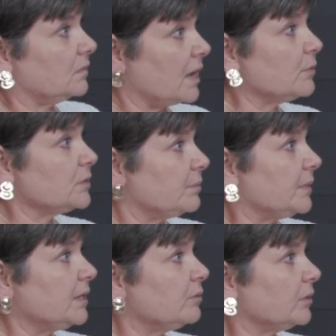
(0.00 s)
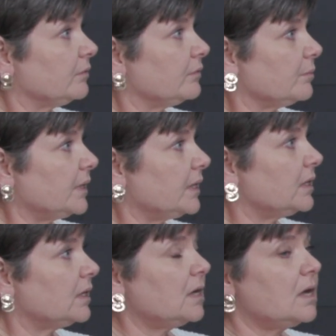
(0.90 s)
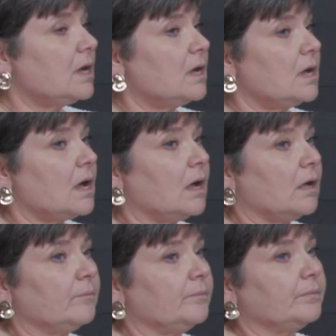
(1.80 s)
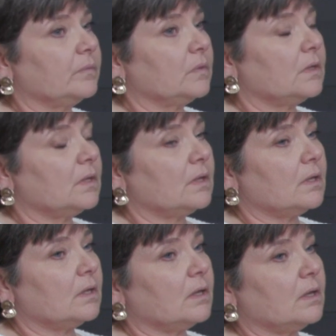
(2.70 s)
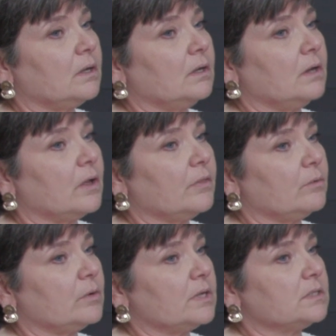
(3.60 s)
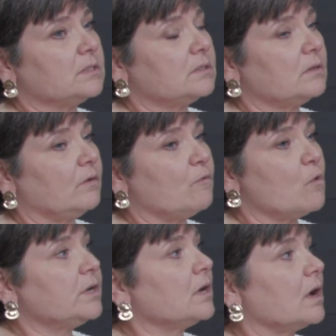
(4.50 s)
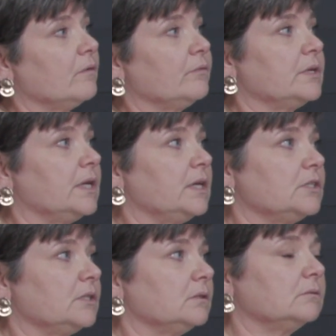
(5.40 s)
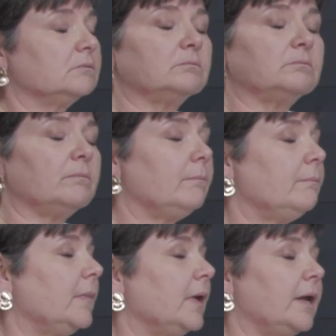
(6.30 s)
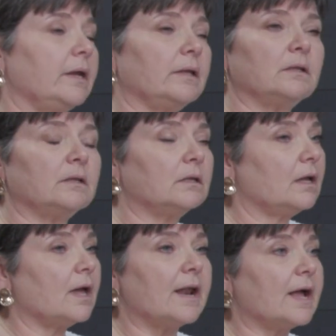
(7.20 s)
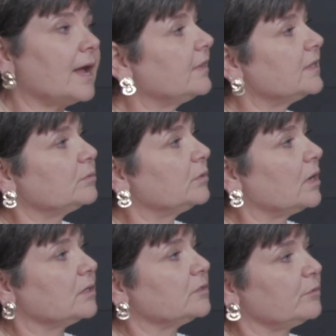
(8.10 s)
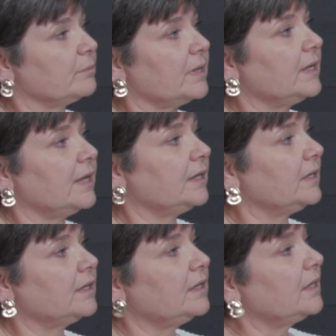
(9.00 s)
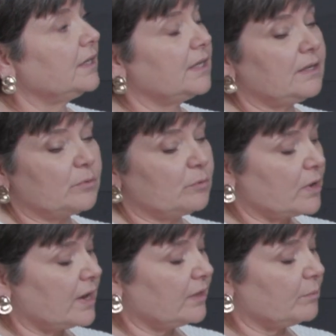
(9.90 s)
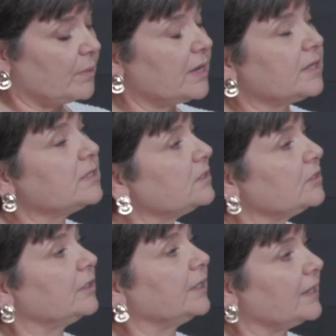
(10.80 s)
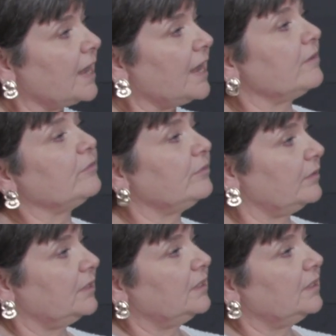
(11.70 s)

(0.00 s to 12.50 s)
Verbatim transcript: that was a big one for me. Um, another is avoiding confrontation. Man, and I got this one honest from my daddy. He would rather bite his tongue in half